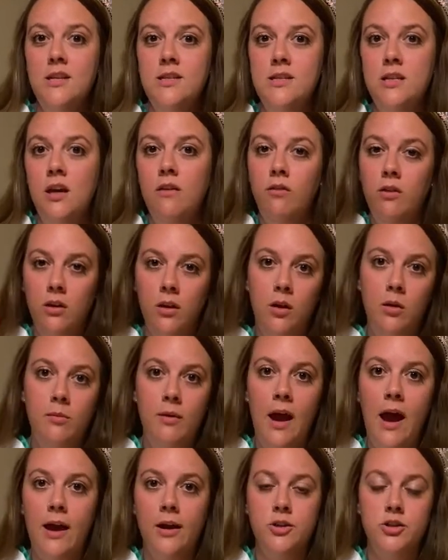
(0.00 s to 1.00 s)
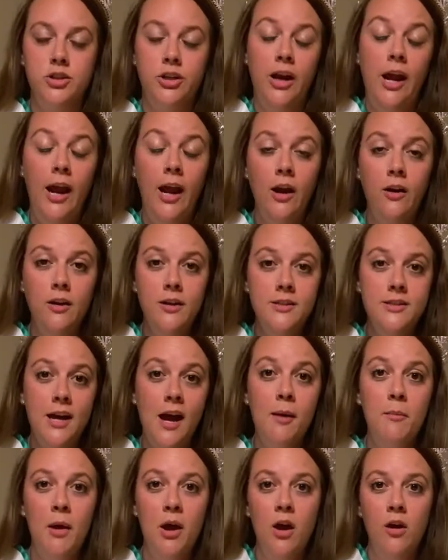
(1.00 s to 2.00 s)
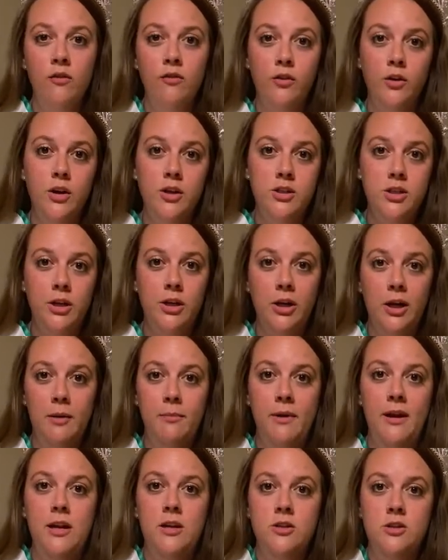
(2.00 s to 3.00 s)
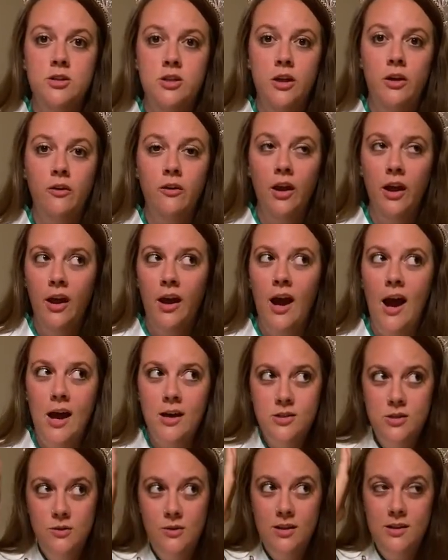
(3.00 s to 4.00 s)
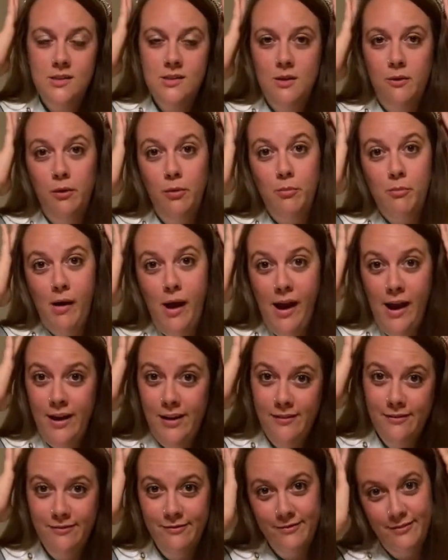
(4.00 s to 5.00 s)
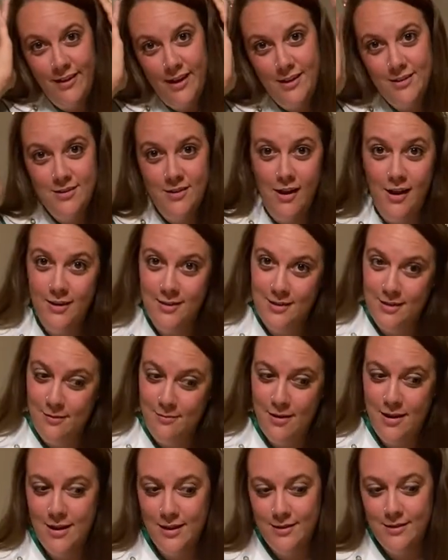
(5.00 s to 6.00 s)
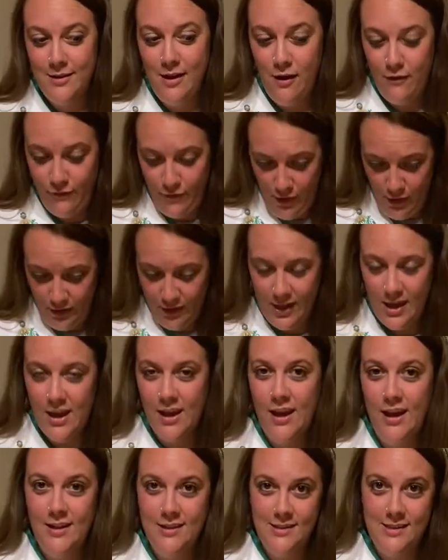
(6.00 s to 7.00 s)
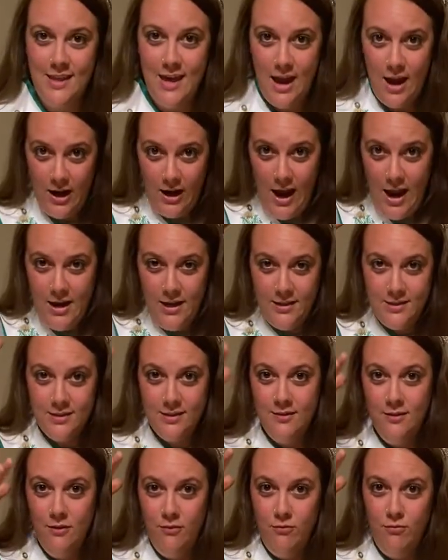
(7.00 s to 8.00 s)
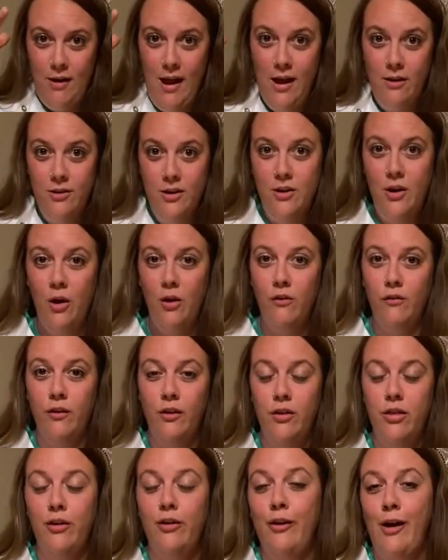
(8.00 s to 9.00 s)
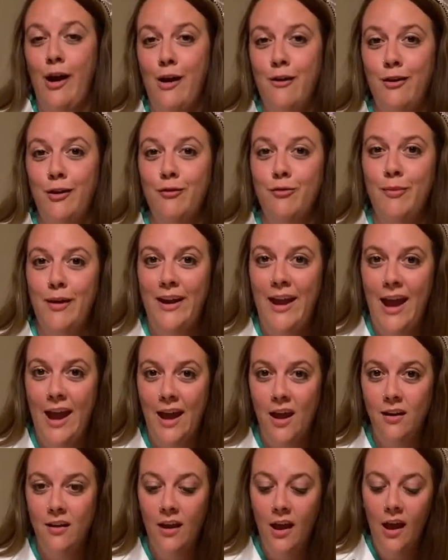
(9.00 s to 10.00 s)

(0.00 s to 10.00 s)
to give a little bit extra hair on top for it to grip into. As you can see with mine, it's not slipping, it's not falling, it's there, and it's rounded over the crown of my head.